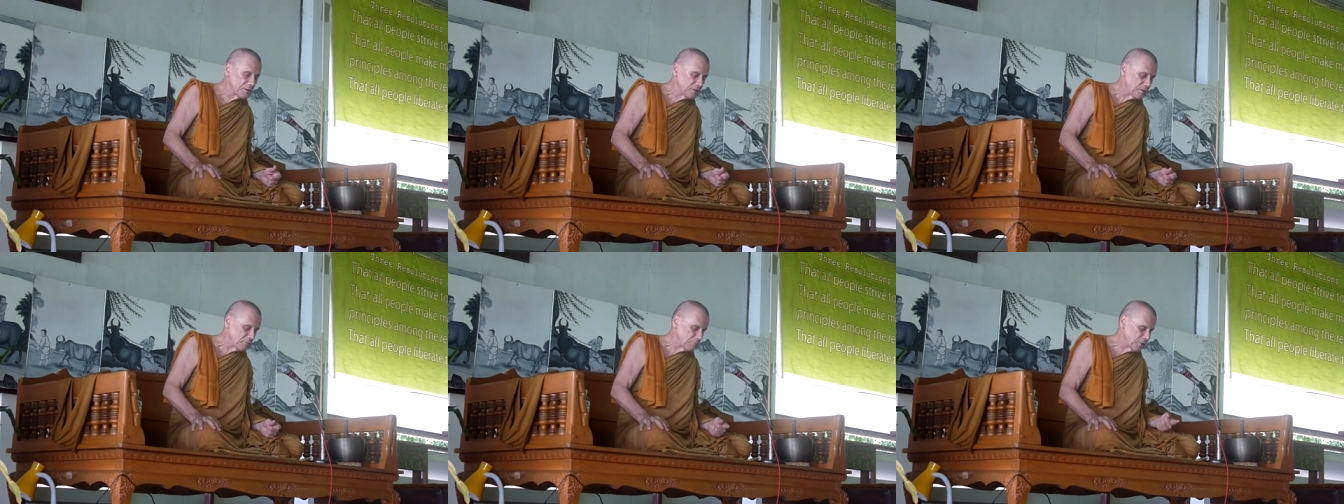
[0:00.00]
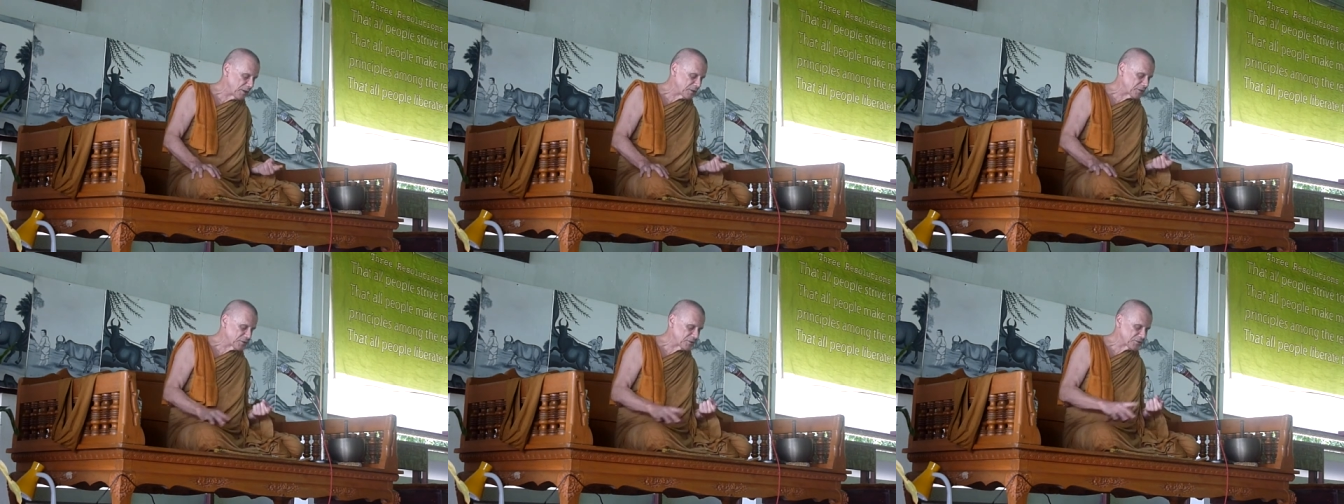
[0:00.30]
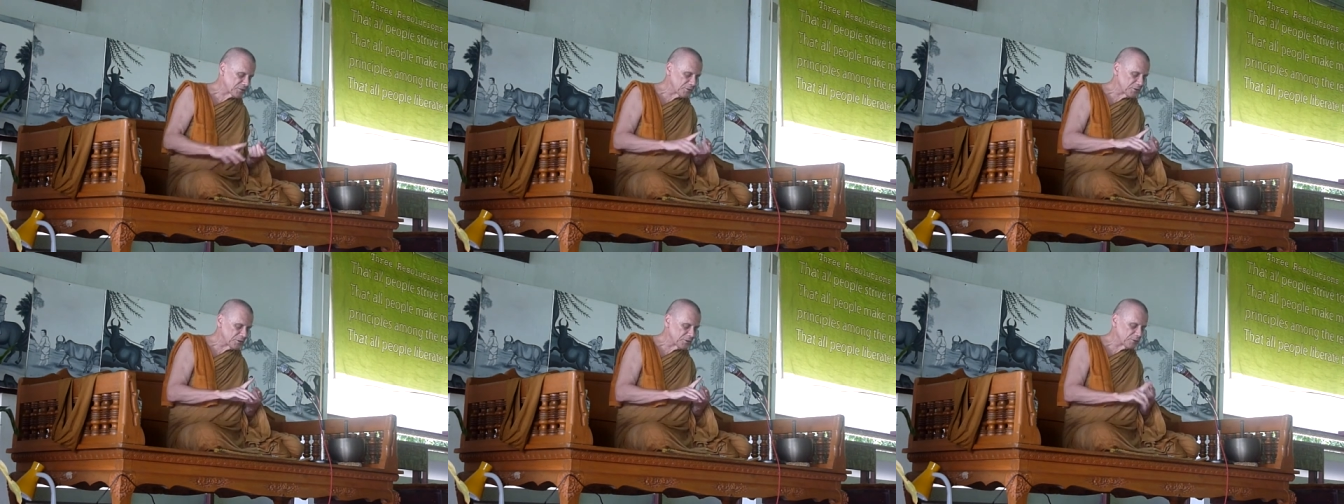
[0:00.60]
And metta
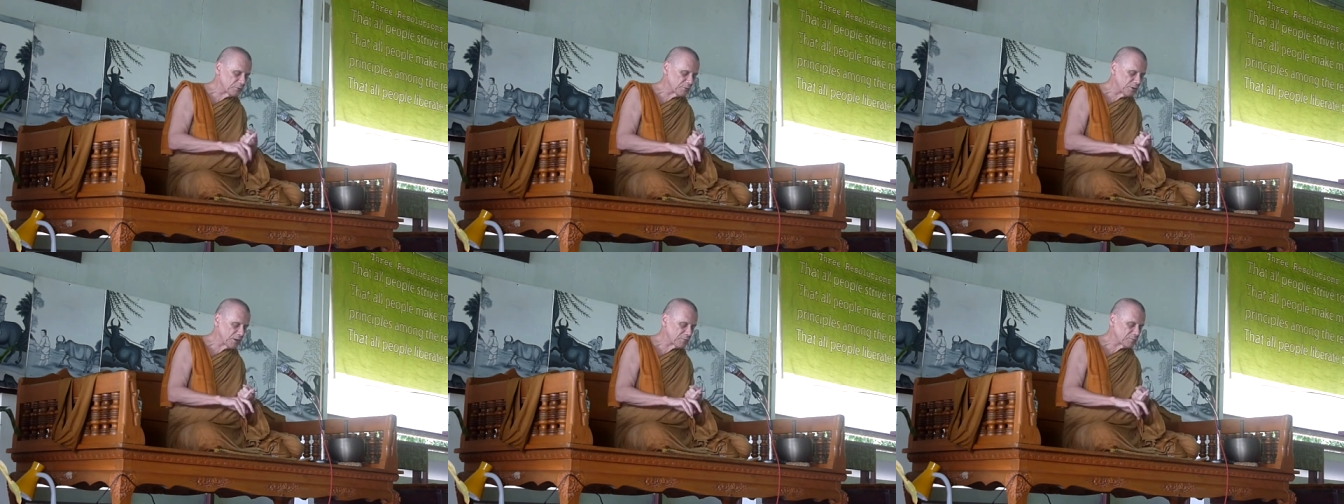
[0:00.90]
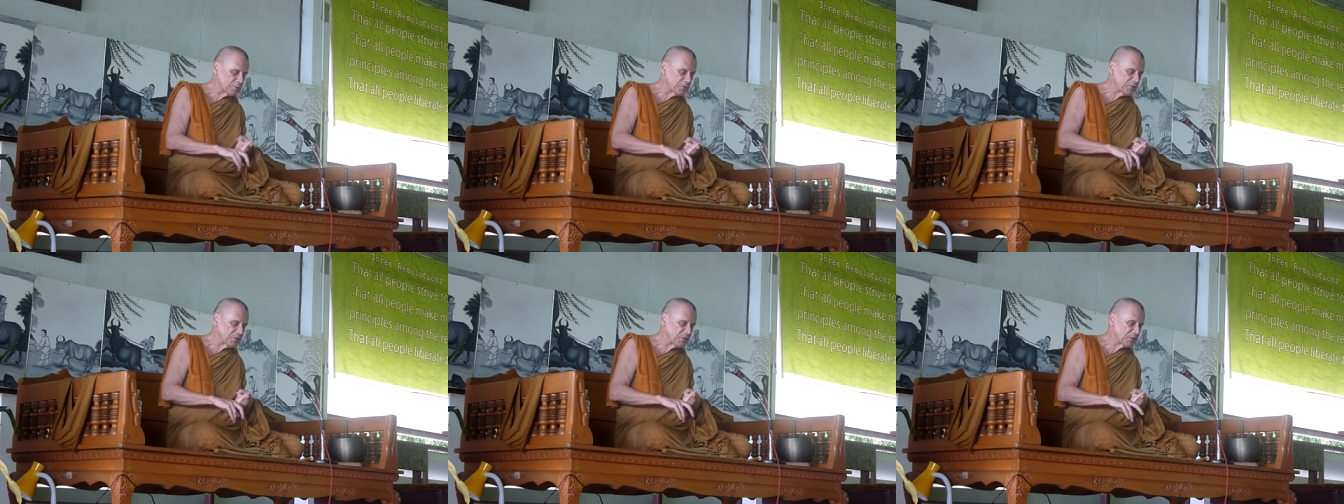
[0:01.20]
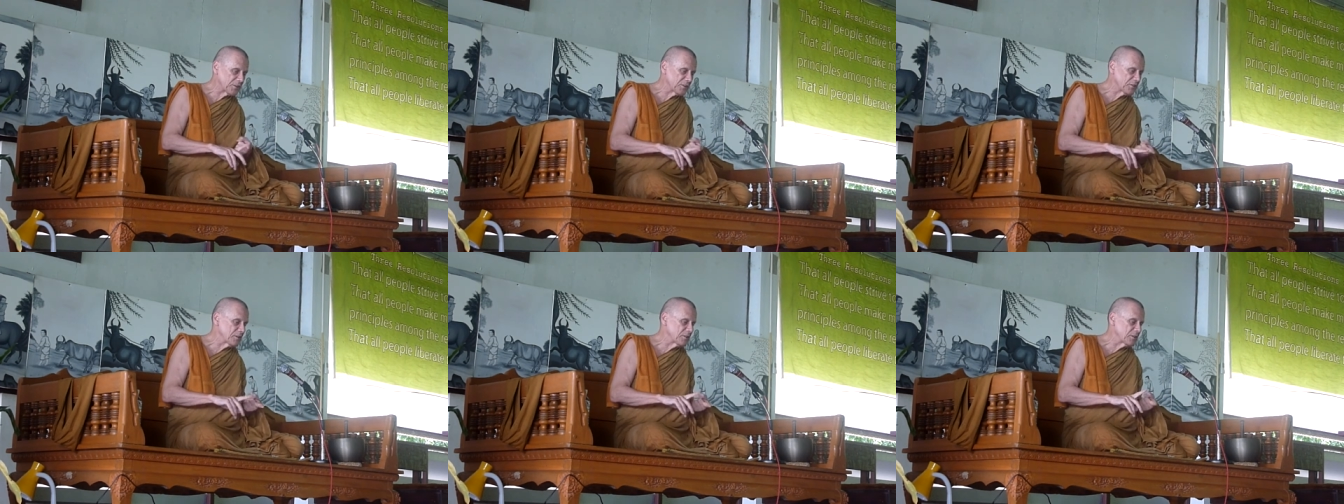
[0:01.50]
is going to work
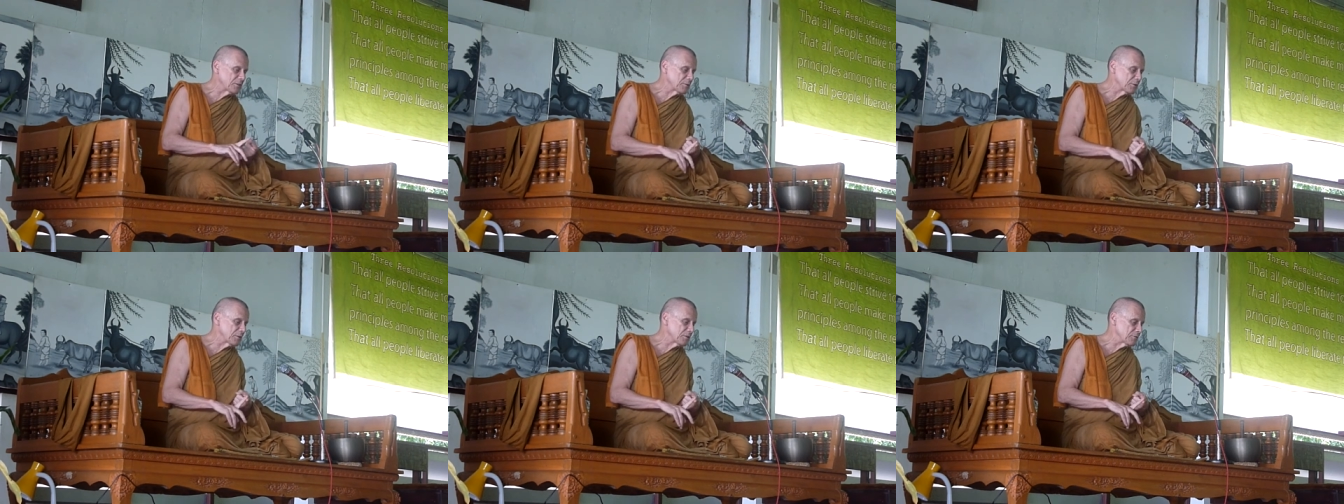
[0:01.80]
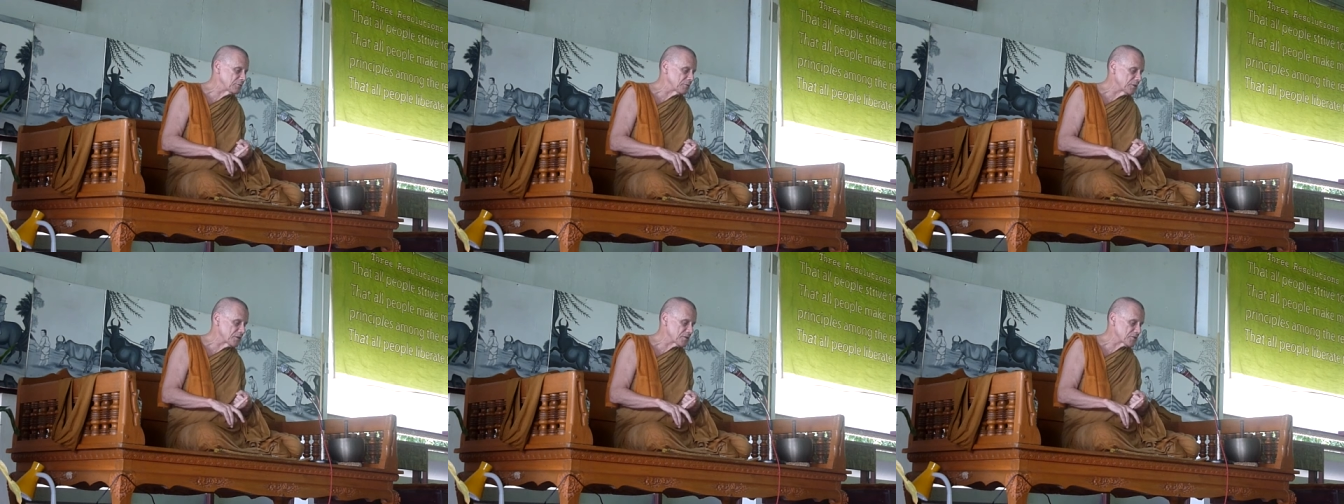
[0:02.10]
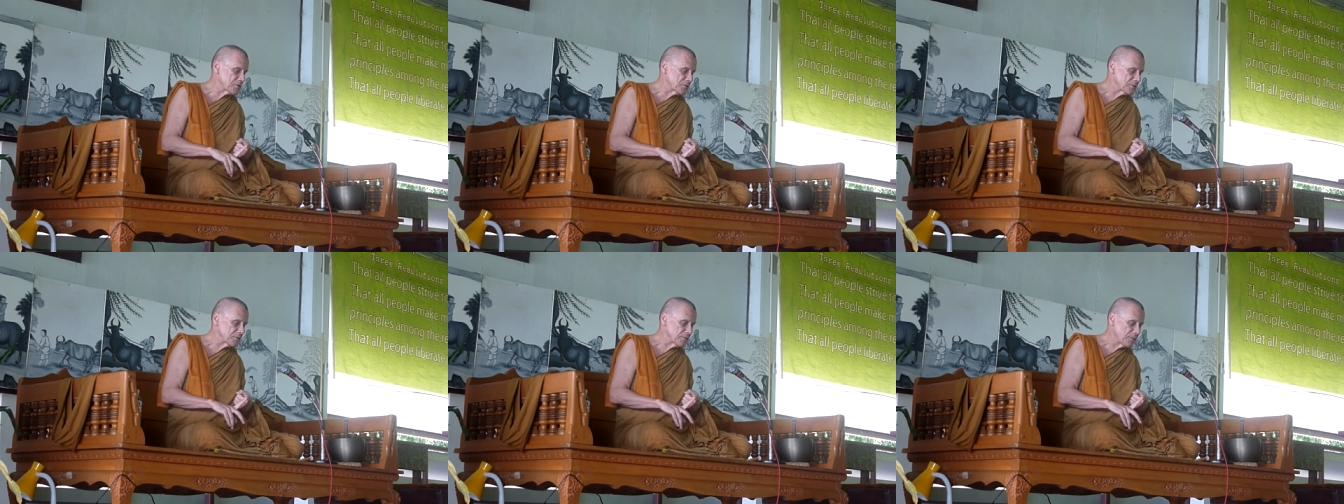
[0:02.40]
particularly with
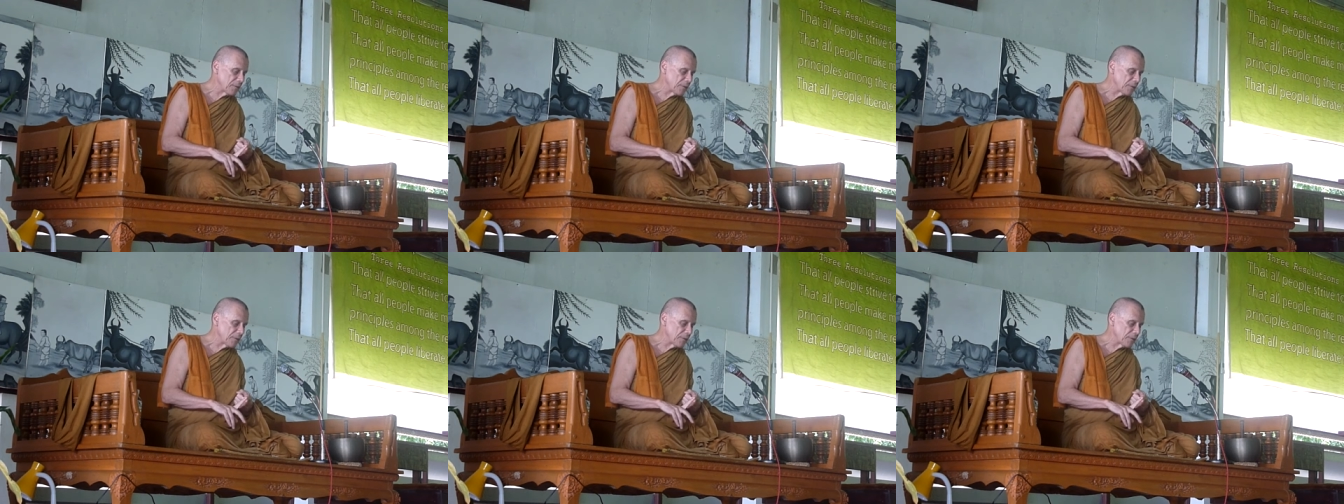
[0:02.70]
aversion,